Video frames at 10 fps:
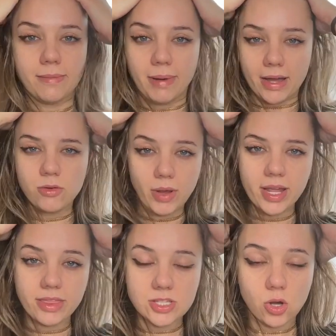by the way,
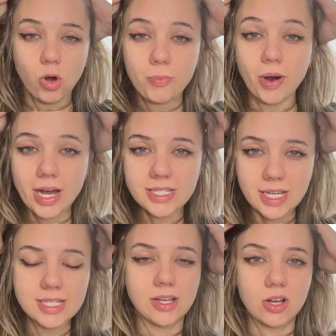this whole
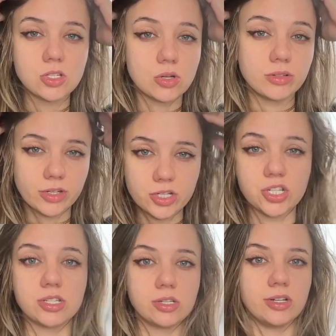process also
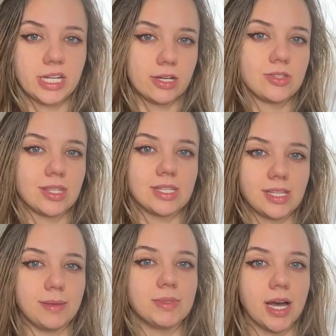nourishes your nails at the
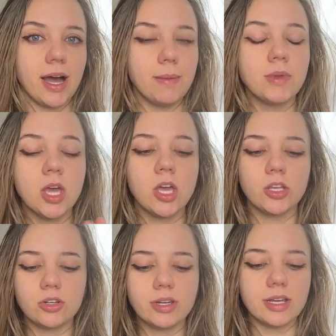same time.
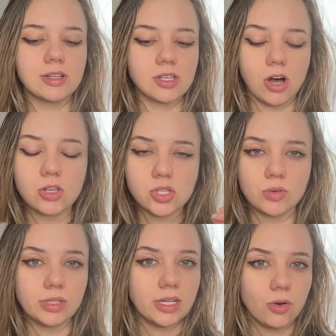Your nails also
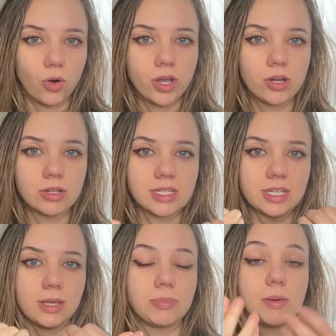need oil to
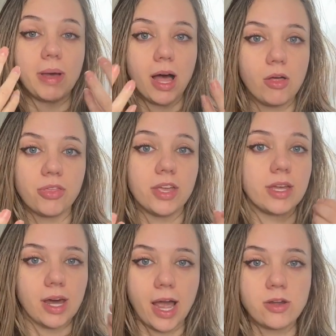keep them healthy
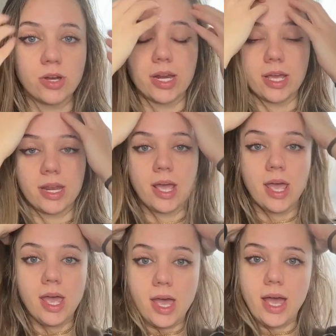and hydrated
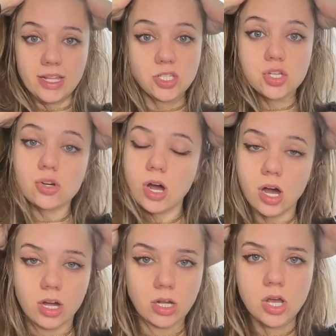and
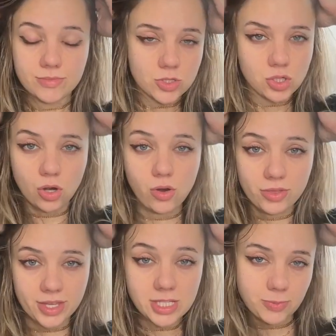strong. So
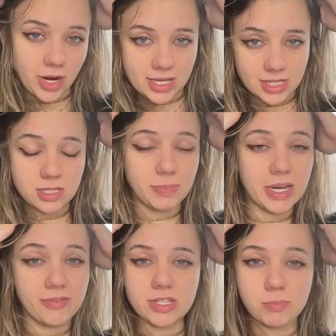this process
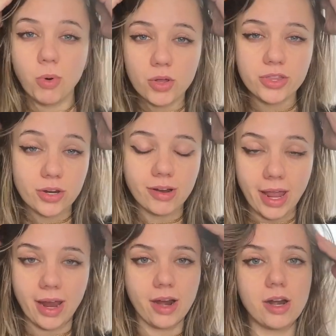benefits both your
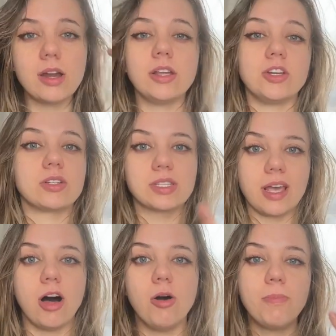hair, your
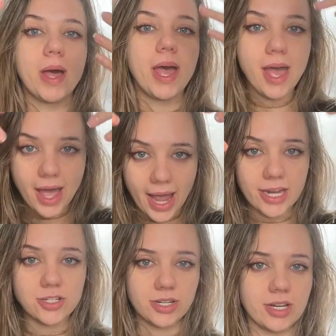scalp, and
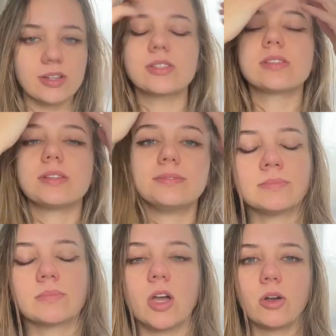your nails.
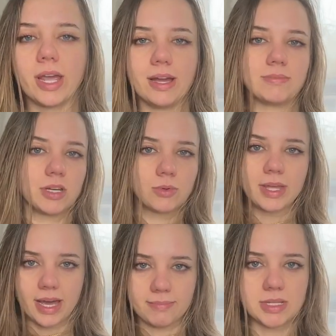Okay, I'm done with the
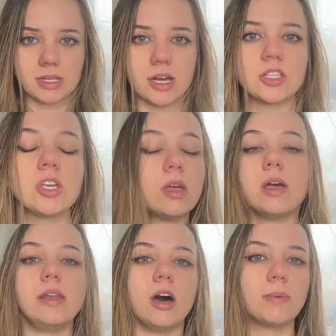head massage.
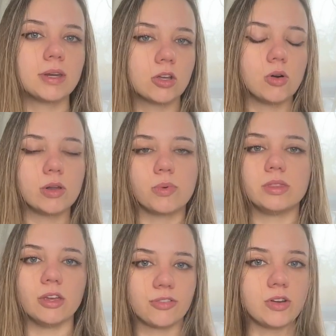Now I'm gonna go in with
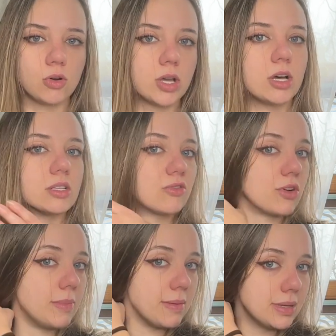different oils for
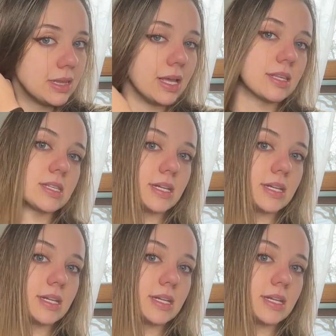my mid-lengths and